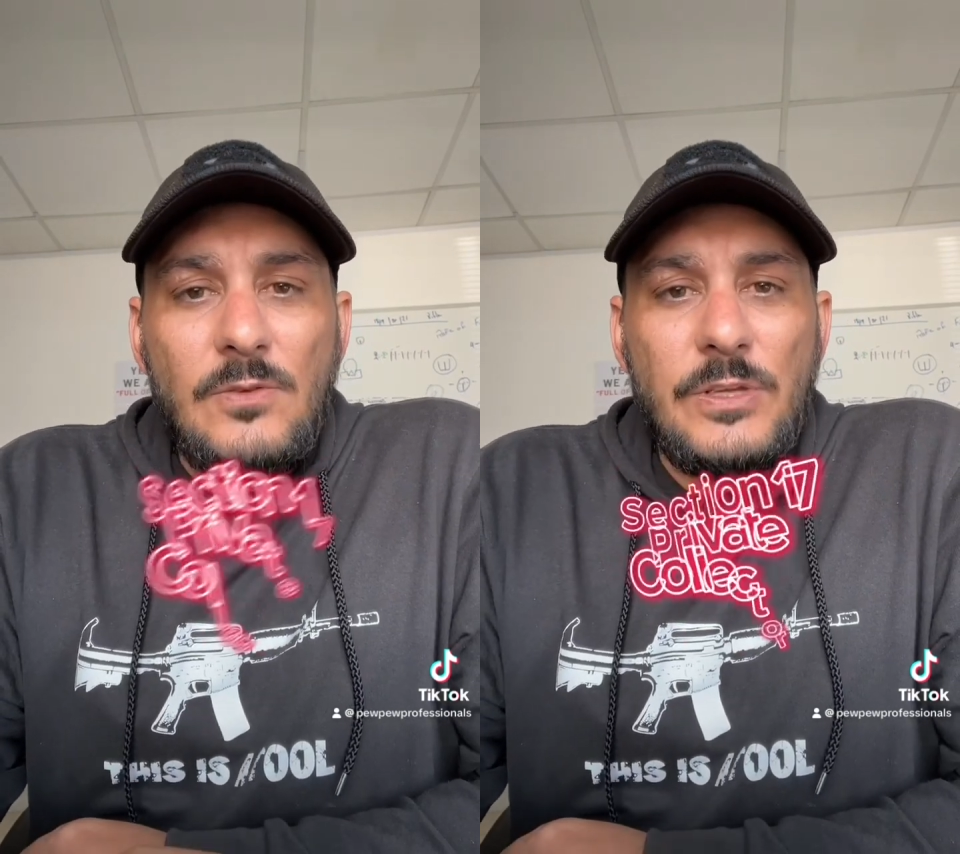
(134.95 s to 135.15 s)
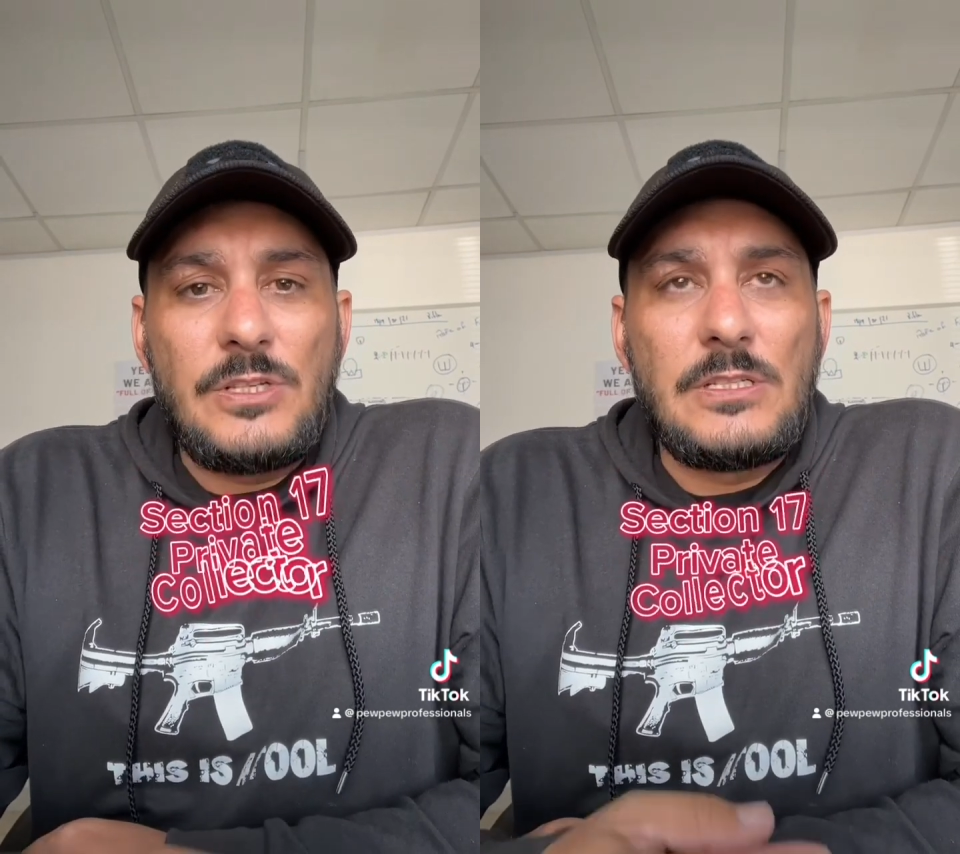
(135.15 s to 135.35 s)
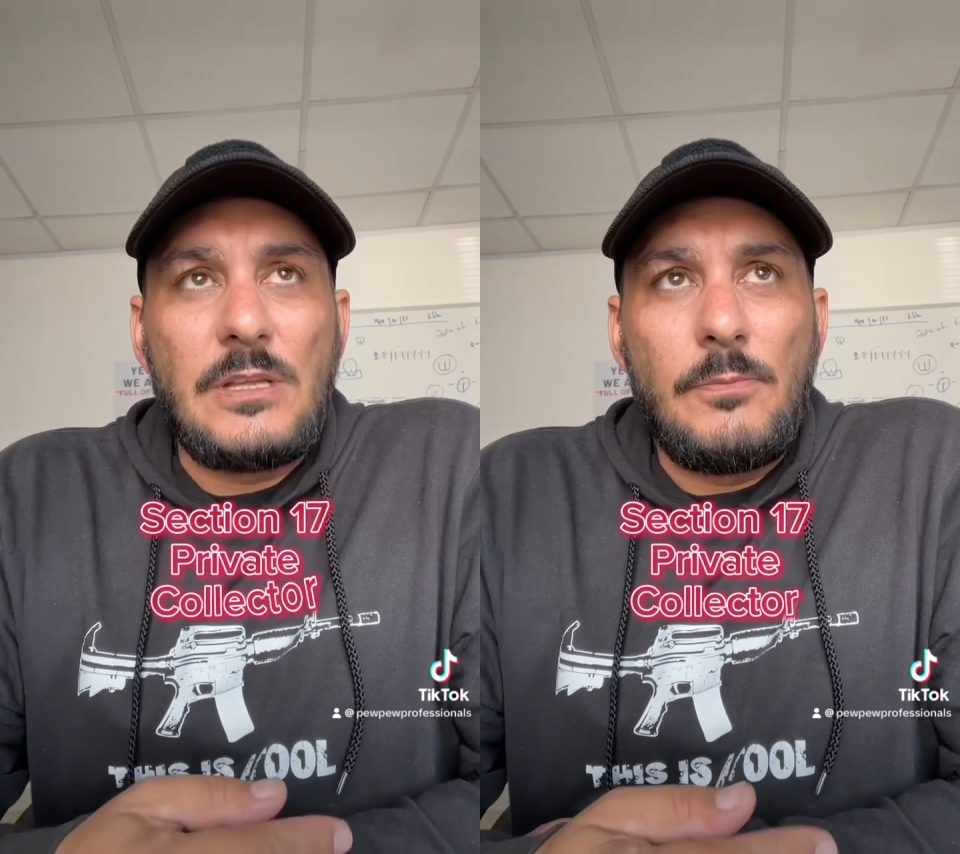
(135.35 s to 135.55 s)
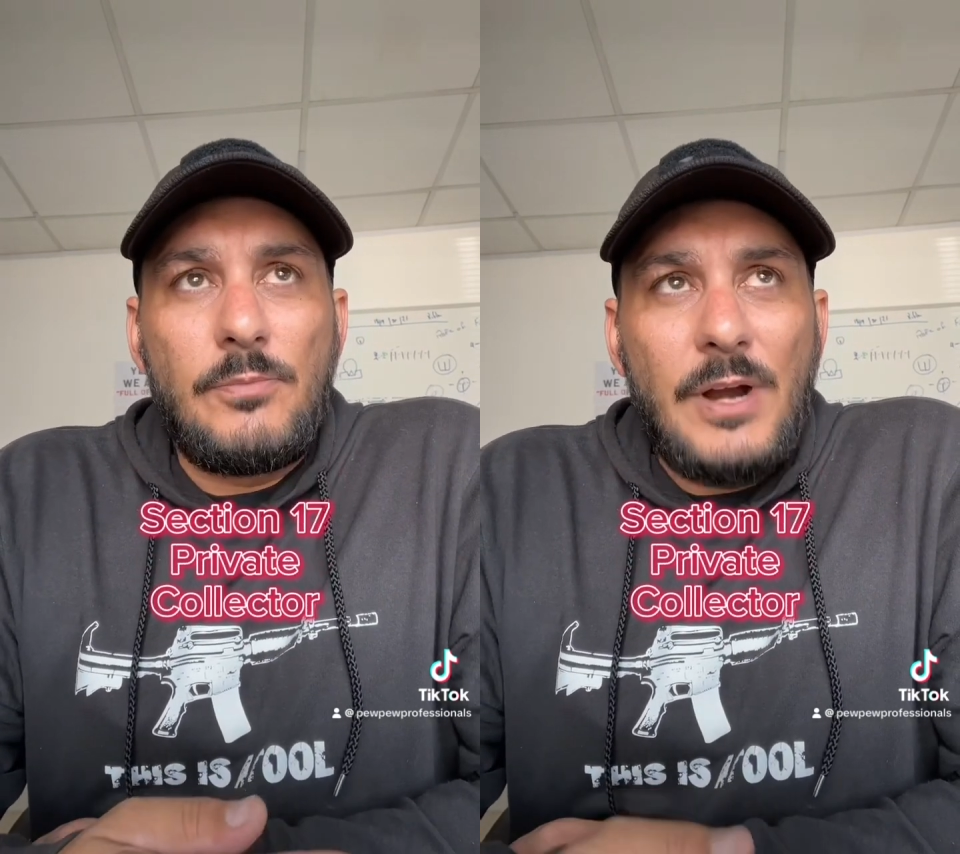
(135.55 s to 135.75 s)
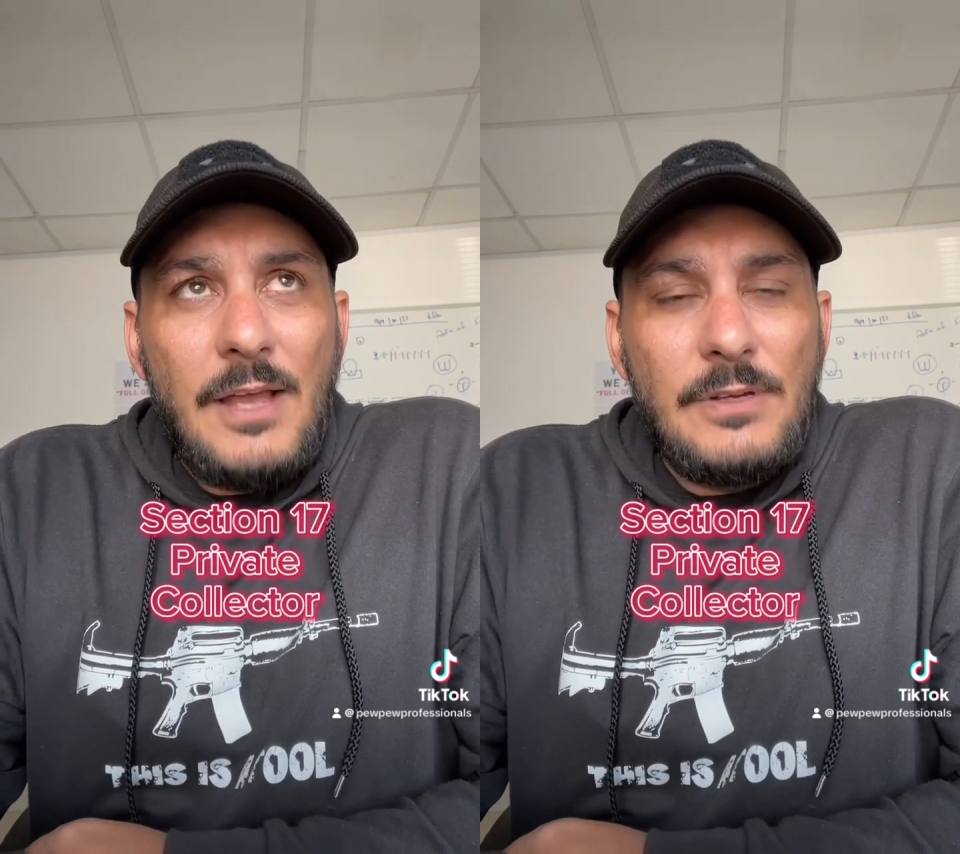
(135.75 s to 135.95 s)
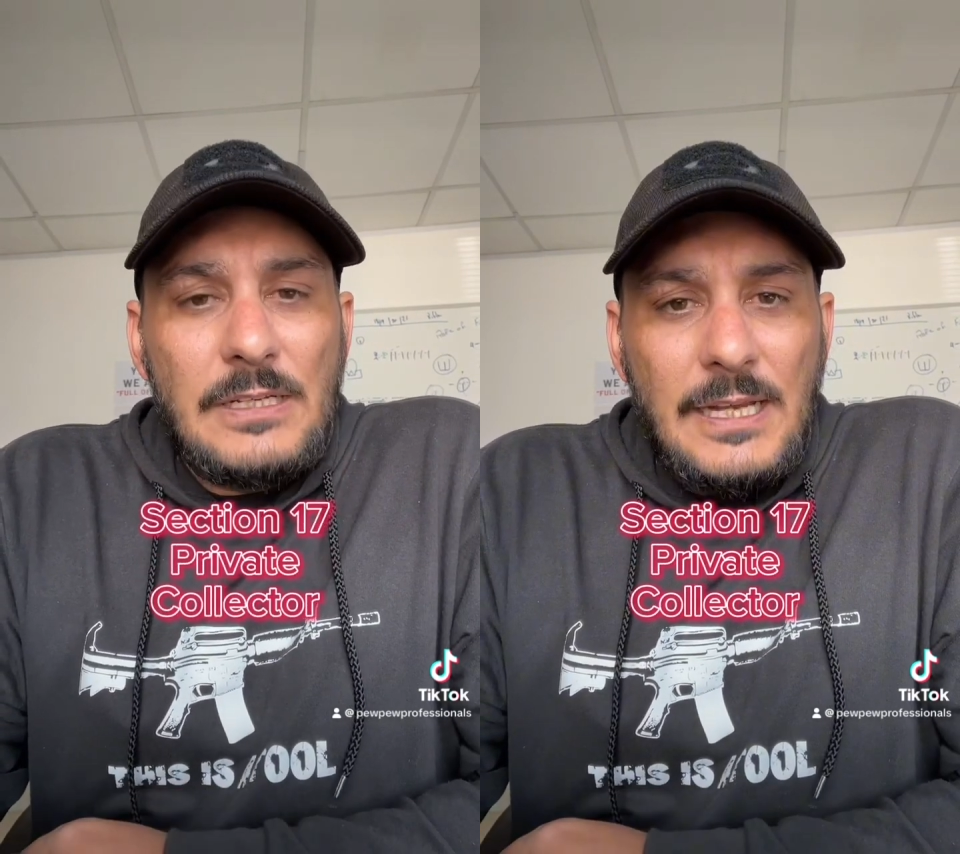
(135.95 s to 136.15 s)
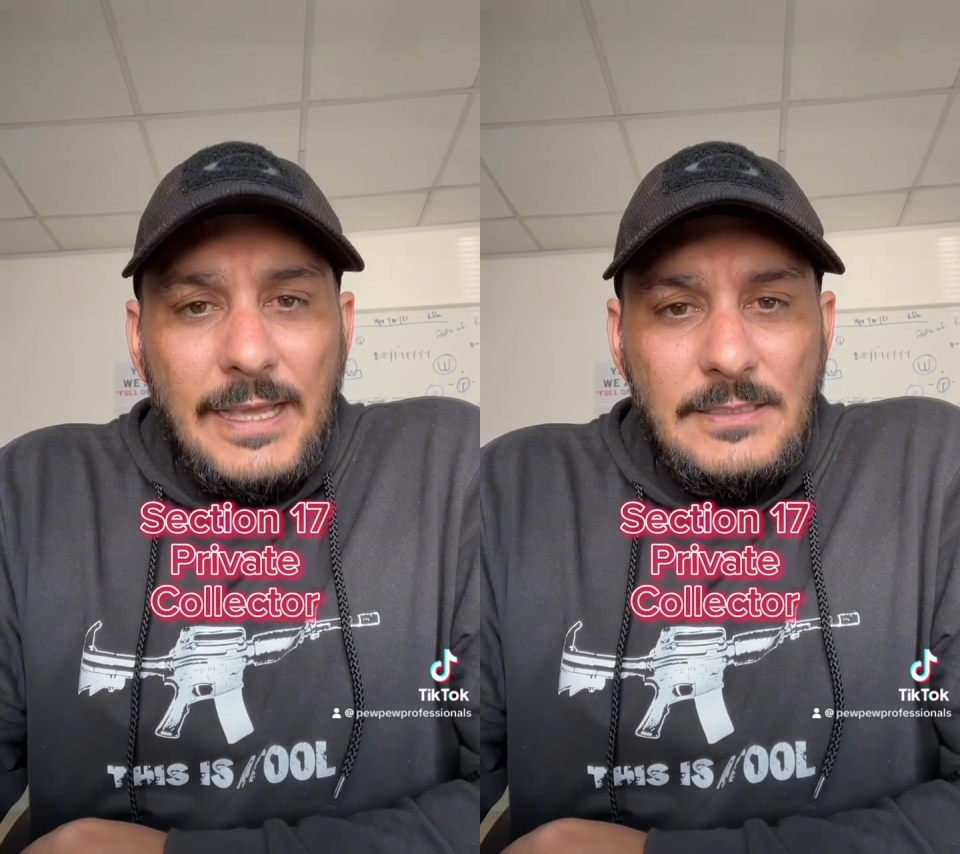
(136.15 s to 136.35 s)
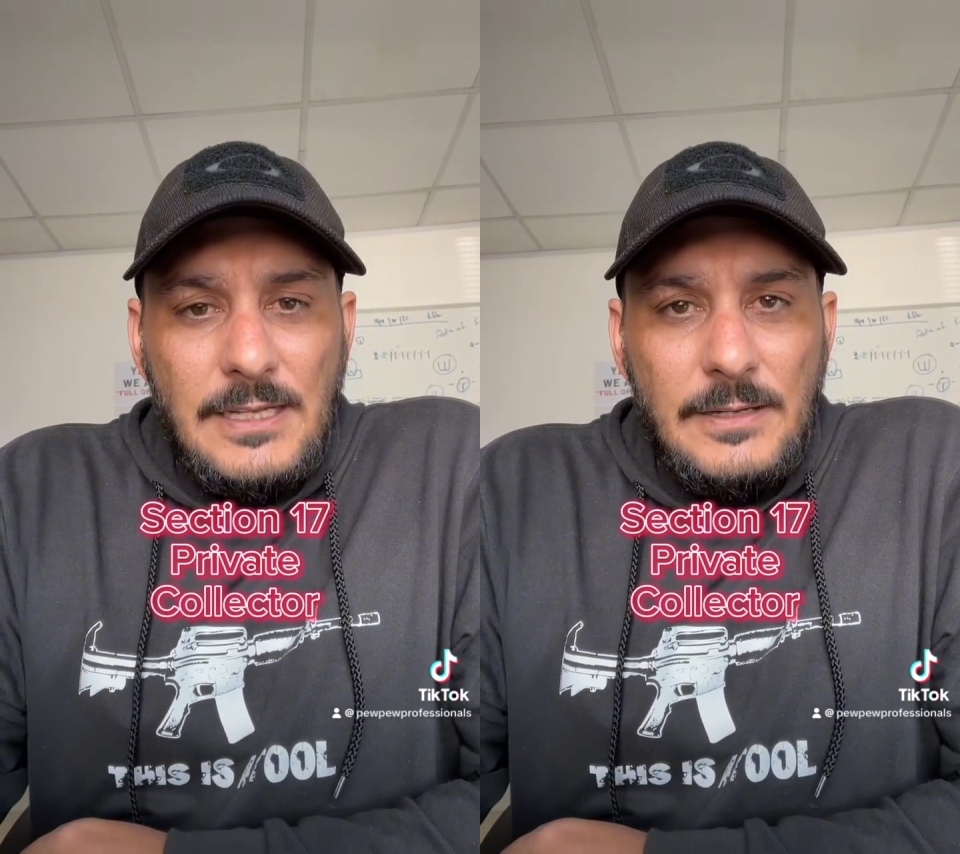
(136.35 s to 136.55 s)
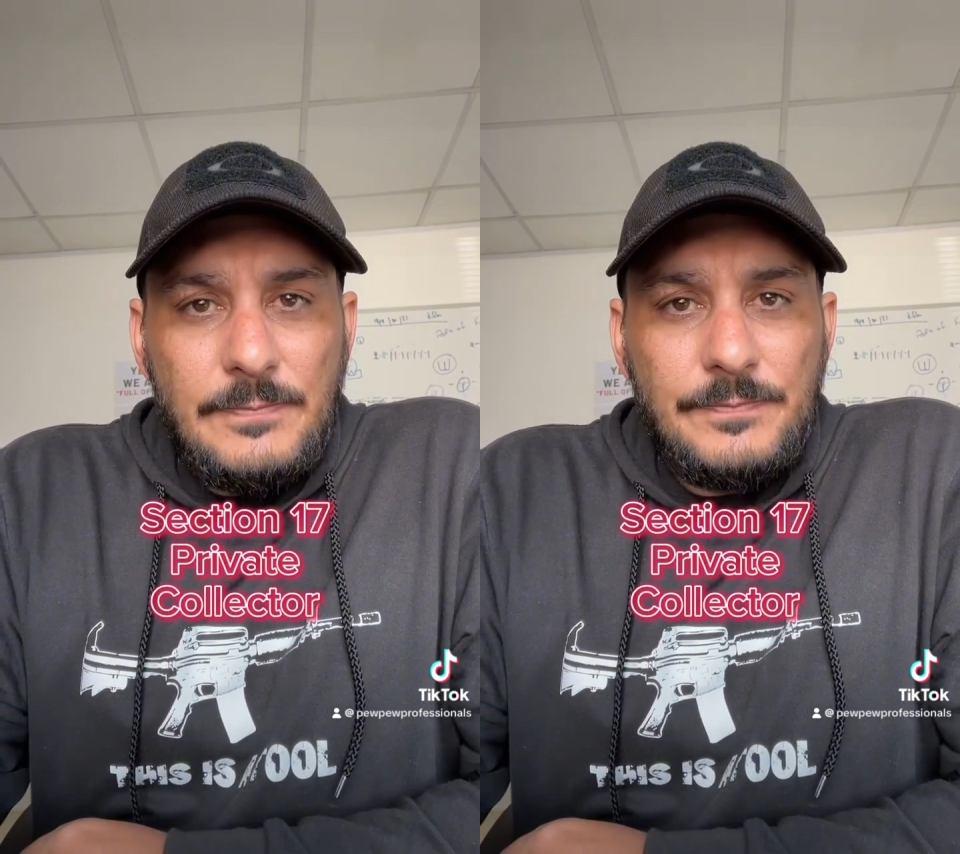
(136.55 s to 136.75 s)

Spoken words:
which is private collector,